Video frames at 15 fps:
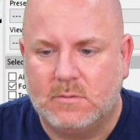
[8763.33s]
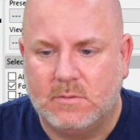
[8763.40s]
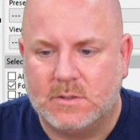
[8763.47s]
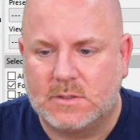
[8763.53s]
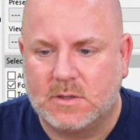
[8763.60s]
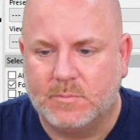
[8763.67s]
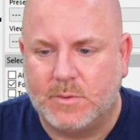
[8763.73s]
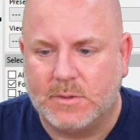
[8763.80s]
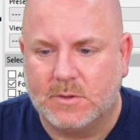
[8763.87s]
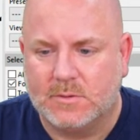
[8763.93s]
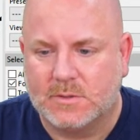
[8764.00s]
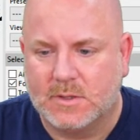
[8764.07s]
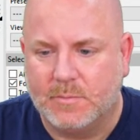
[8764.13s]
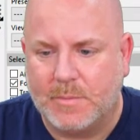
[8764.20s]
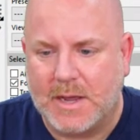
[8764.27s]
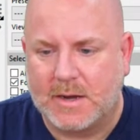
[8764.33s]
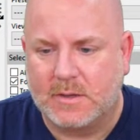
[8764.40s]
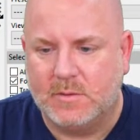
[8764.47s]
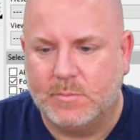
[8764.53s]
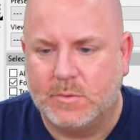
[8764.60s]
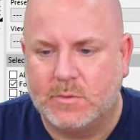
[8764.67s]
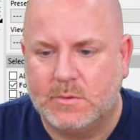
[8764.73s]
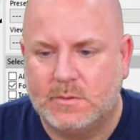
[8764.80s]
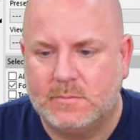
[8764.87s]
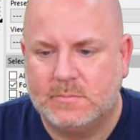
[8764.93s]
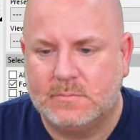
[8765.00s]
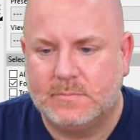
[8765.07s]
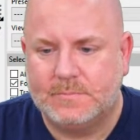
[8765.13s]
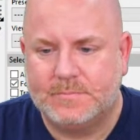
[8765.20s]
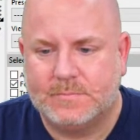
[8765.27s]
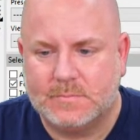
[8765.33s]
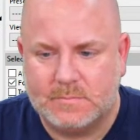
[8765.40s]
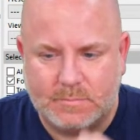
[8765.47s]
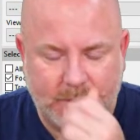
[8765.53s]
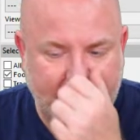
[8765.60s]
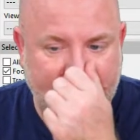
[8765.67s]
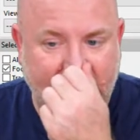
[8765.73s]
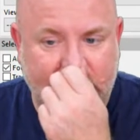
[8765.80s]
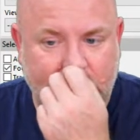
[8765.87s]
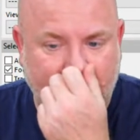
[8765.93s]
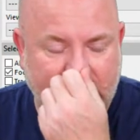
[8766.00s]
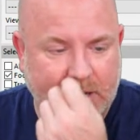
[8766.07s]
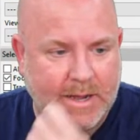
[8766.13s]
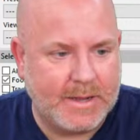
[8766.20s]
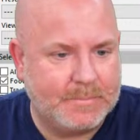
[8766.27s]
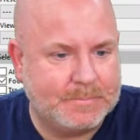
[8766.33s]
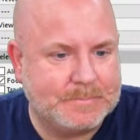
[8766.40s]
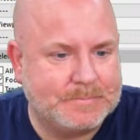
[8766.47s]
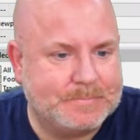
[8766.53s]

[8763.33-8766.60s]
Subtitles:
just going to put those on the back of the board because why not?